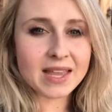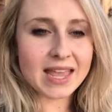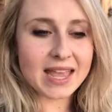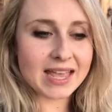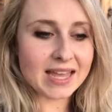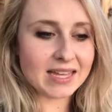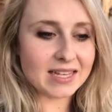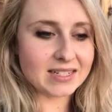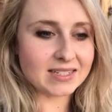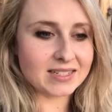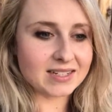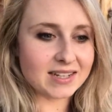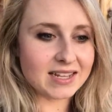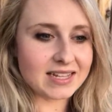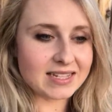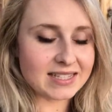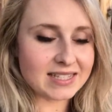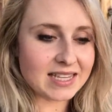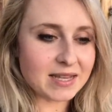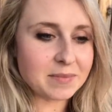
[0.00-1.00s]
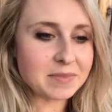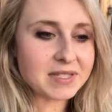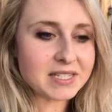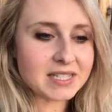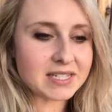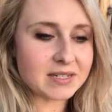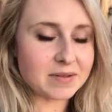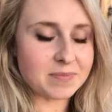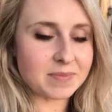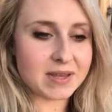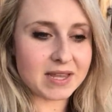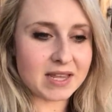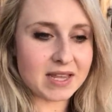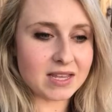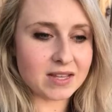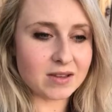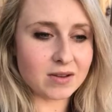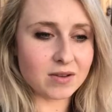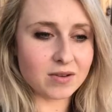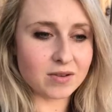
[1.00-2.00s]
and it seems to
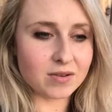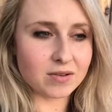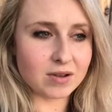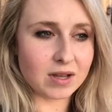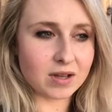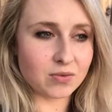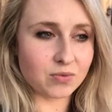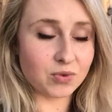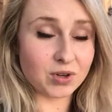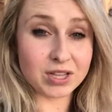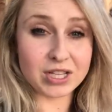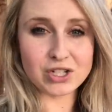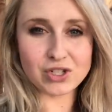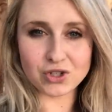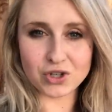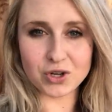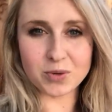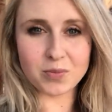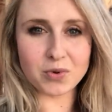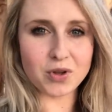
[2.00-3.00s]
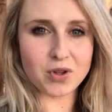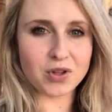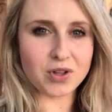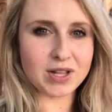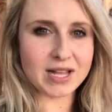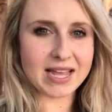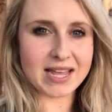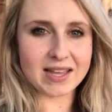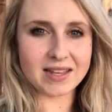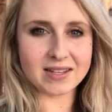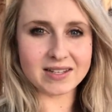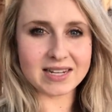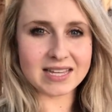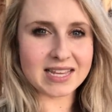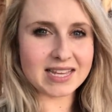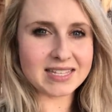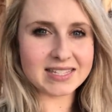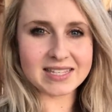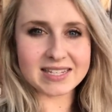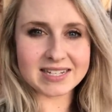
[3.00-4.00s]
be really durable and
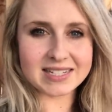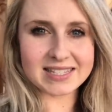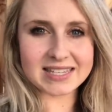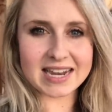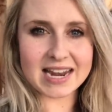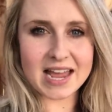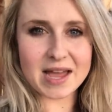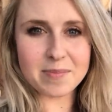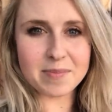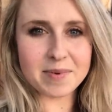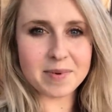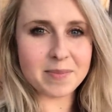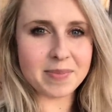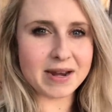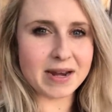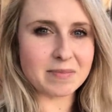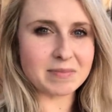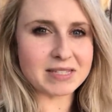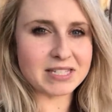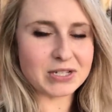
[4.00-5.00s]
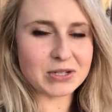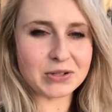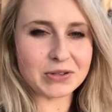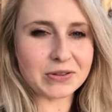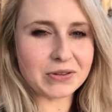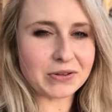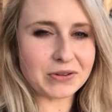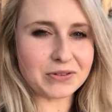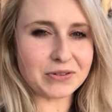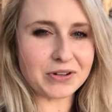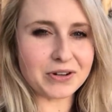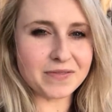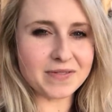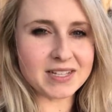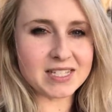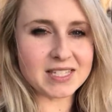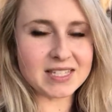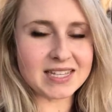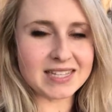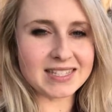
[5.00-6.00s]
easy to set up, but I'm still a little
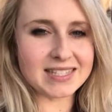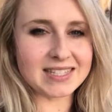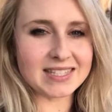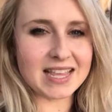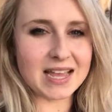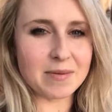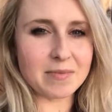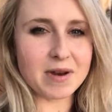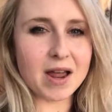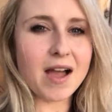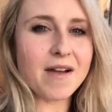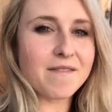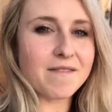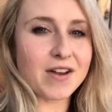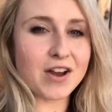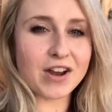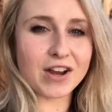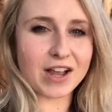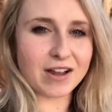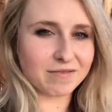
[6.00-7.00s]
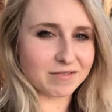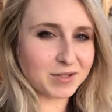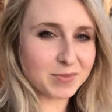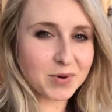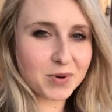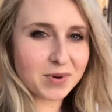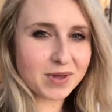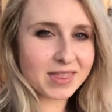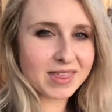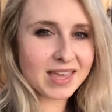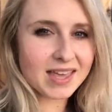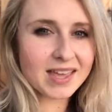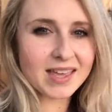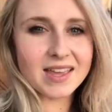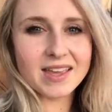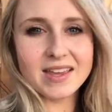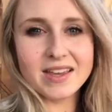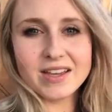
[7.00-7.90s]
nervous since I'm not very comfortable with it.